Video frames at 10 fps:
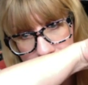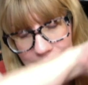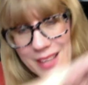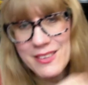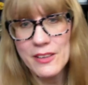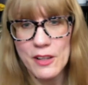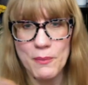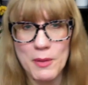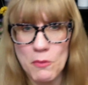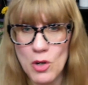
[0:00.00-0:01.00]
it's a little
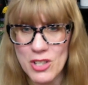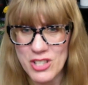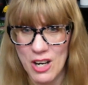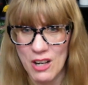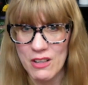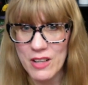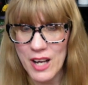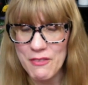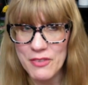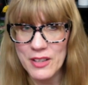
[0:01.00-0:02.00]
bit more tart,
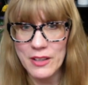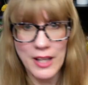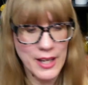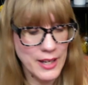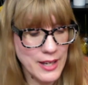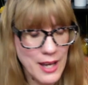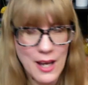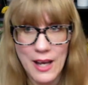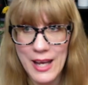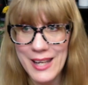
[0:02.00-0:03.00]
I feel like
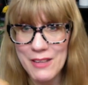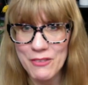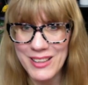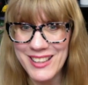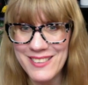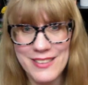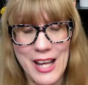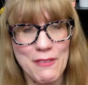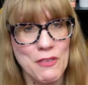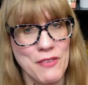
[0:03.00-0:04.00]
and it really
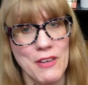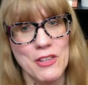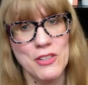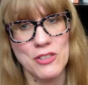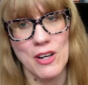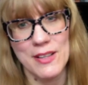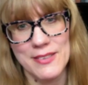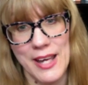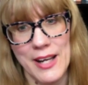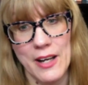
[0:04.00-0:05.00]
doesn't have a very strong
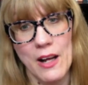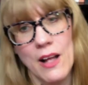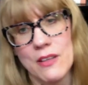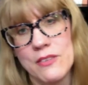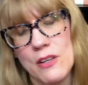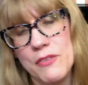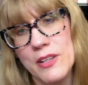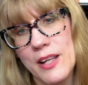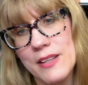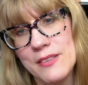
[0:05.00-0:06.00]
scent at all. So if you
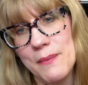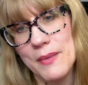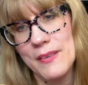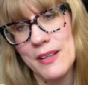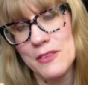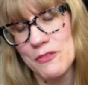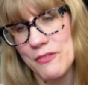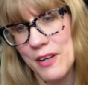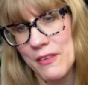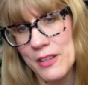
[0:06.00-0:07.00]
like something that's
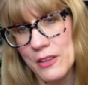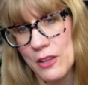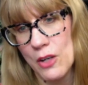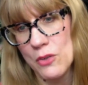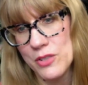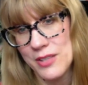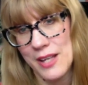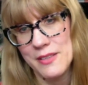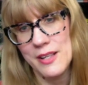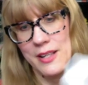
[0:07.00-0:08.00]
very low
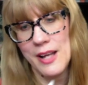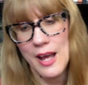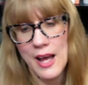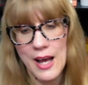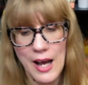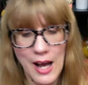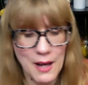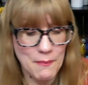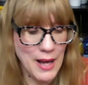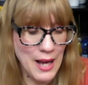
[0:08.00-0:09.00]
scented,
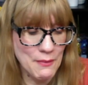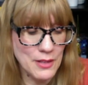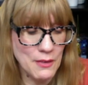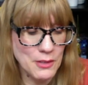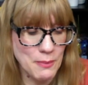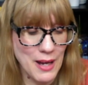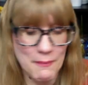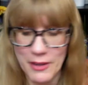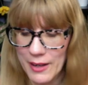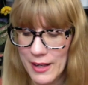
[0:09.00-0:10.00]
um, I would go with the
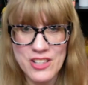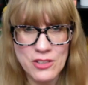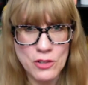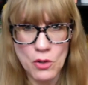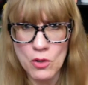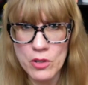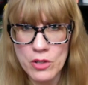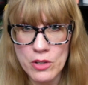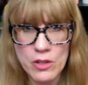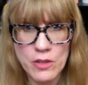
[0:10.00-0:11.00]
pomegranate. I
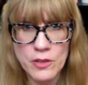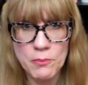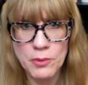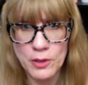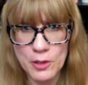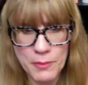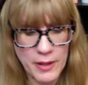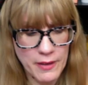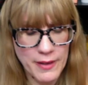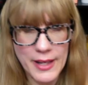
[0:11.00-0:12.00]
ordered the
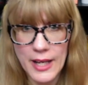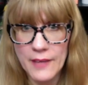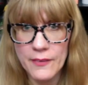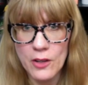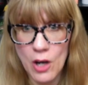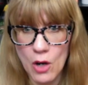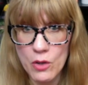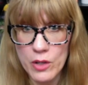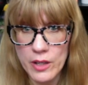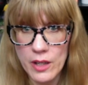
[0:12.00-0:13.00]
blueberry and the
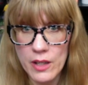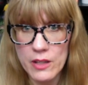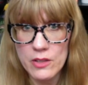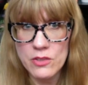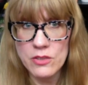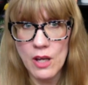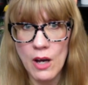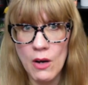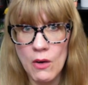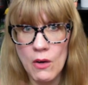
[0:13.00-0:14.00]
coconut,
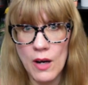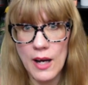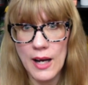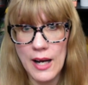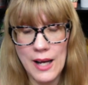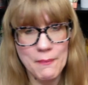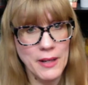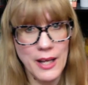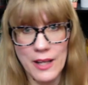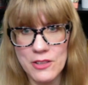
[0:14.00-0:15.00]
so I'm going
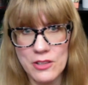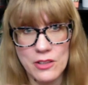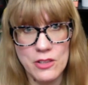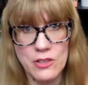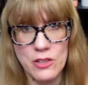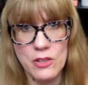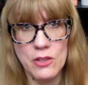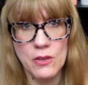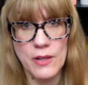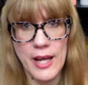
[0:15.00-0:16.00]
to actually
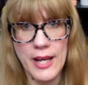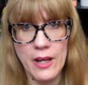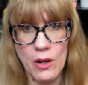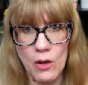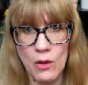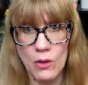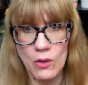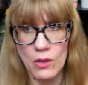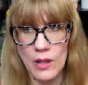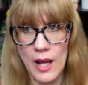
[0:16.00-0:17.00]
do a
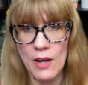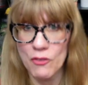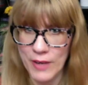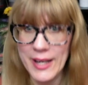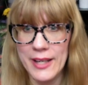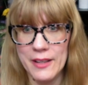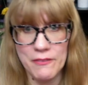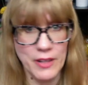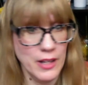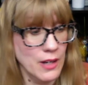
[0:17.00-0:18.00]
whole uh, ranking
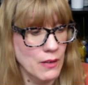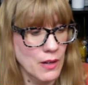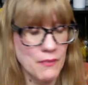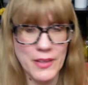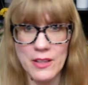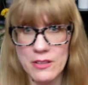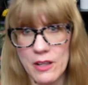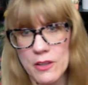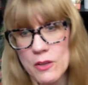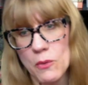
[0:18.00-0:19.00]
video of the
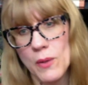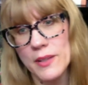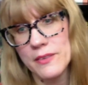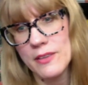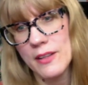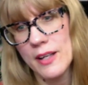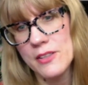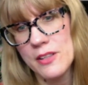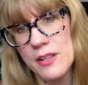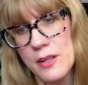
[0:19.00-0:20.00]
entire wellness
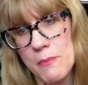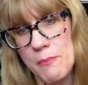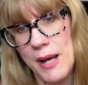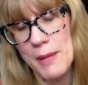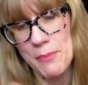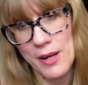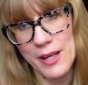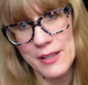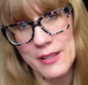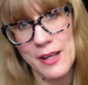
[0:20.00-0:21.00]
collection by
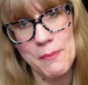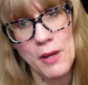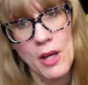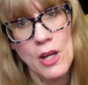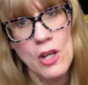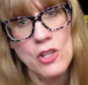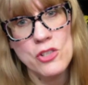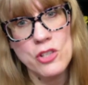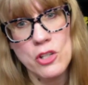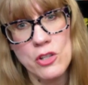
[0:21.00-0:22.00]
product type
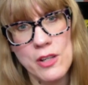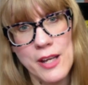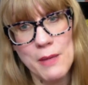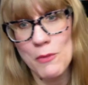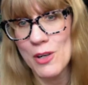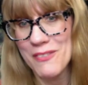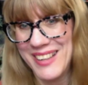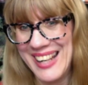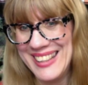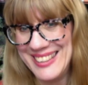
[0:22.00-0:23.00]
so you can get more of an
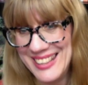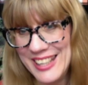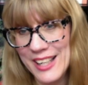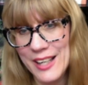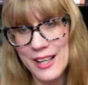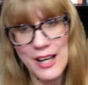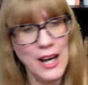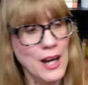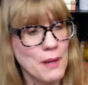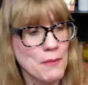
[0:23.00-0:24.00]
idea
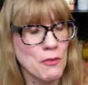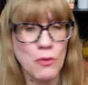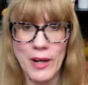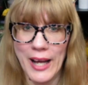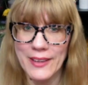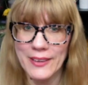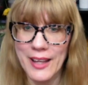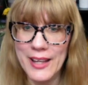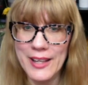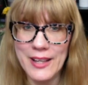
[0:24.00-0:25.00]
um, of what I
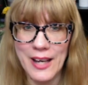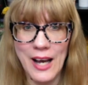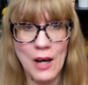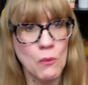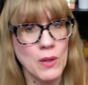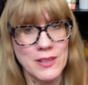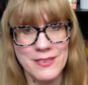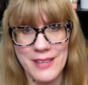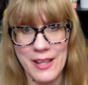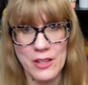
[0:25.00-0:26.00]
like, uh, what
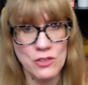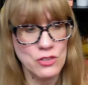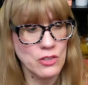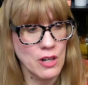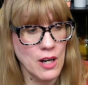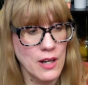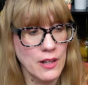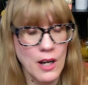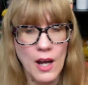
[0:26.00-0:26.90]
scent is strong,